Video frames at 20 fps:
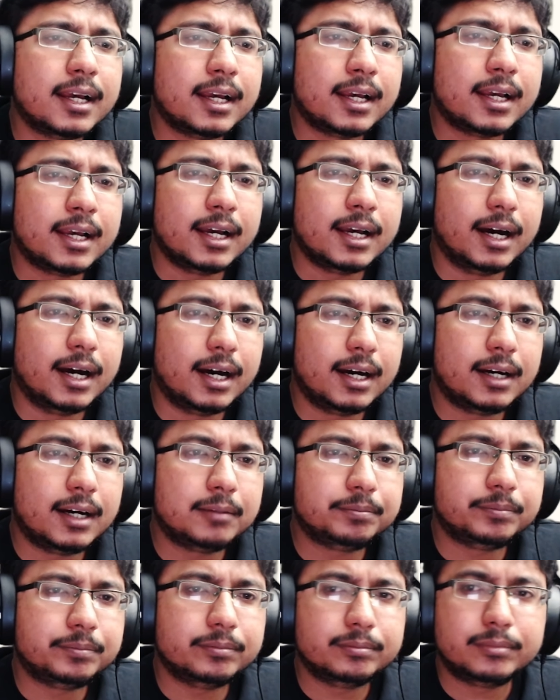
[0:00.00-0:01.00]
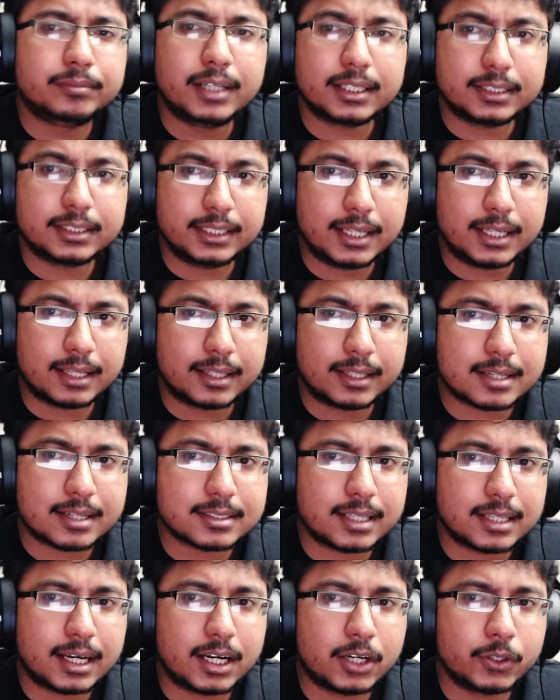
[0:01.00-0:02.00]
But yeah, that's
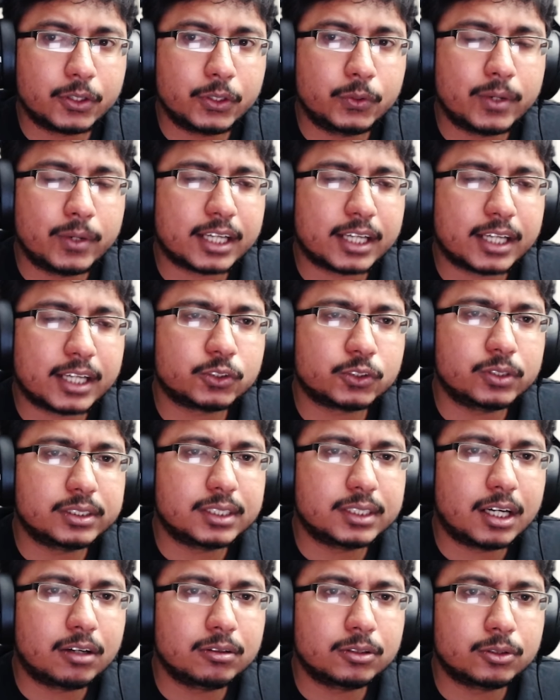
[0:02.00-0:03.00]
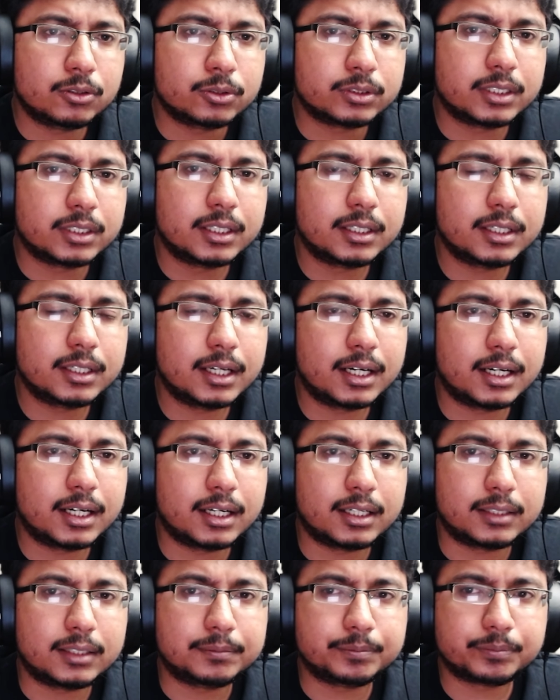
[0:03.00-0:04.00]
how you actually download
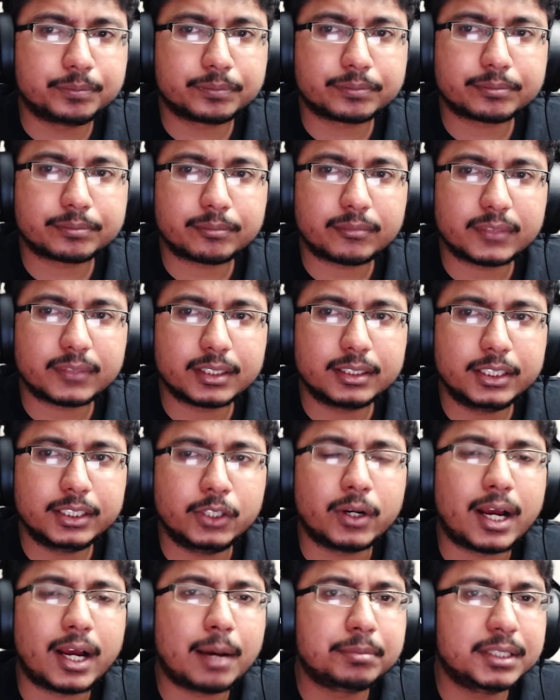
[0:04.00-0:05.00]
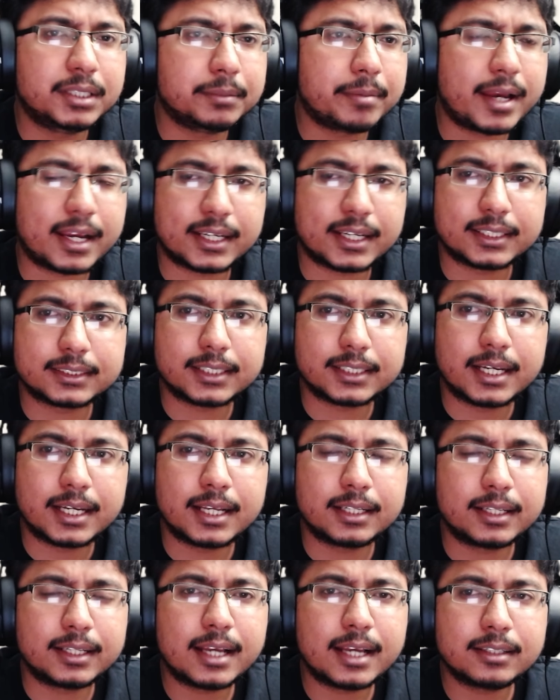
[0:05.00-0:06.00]
your update package.
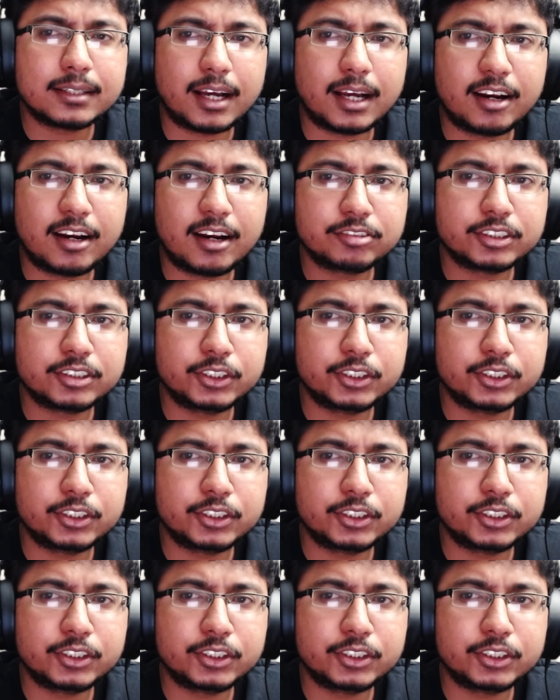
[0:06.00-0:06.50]
And then after you